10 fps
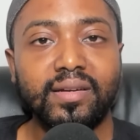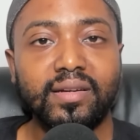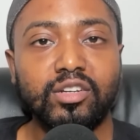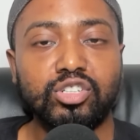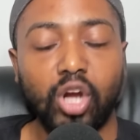
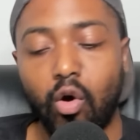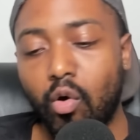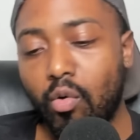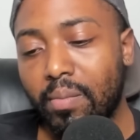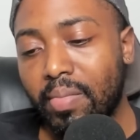
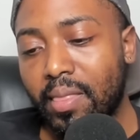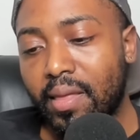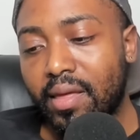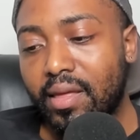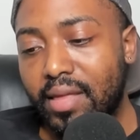So
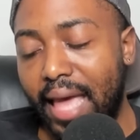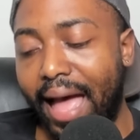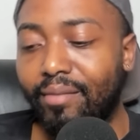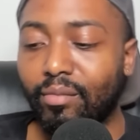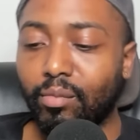
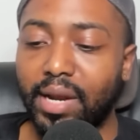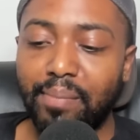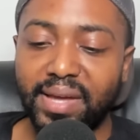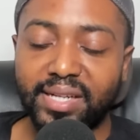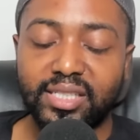yeah, with that
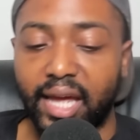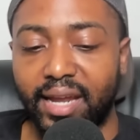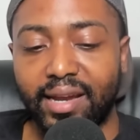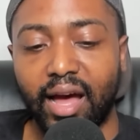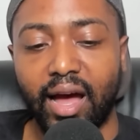being
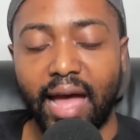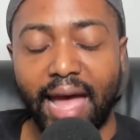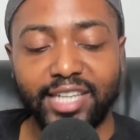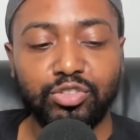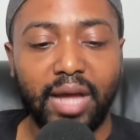said,
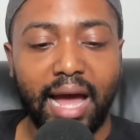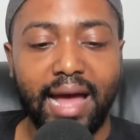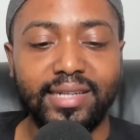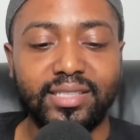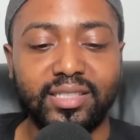as you
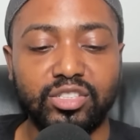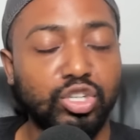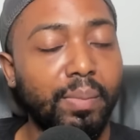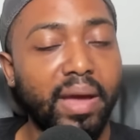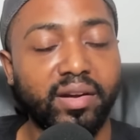guys
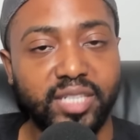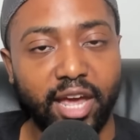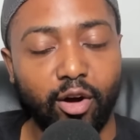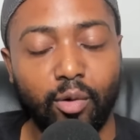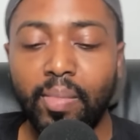should be able to
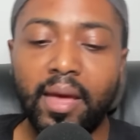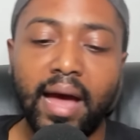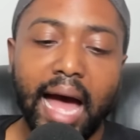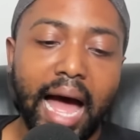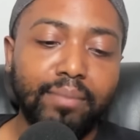tell,
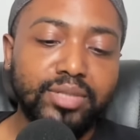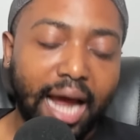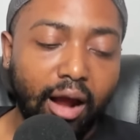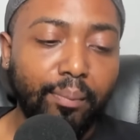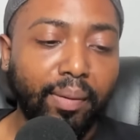I'm
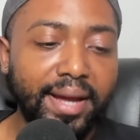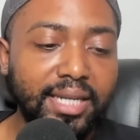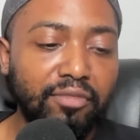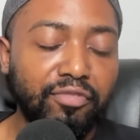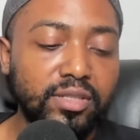tired of playing
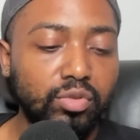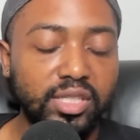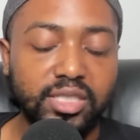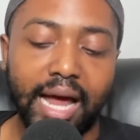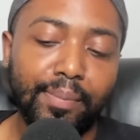defense on
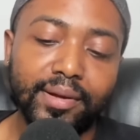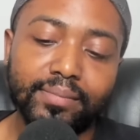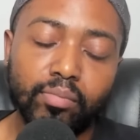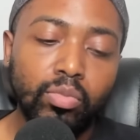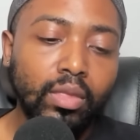this topic,
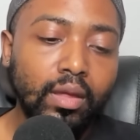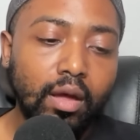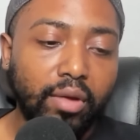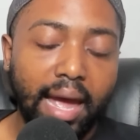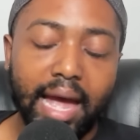
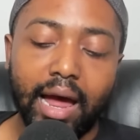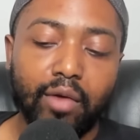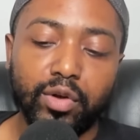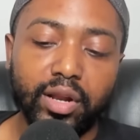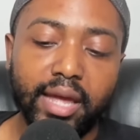okay? I
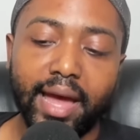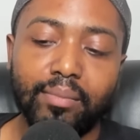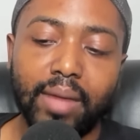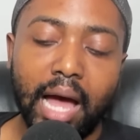really am.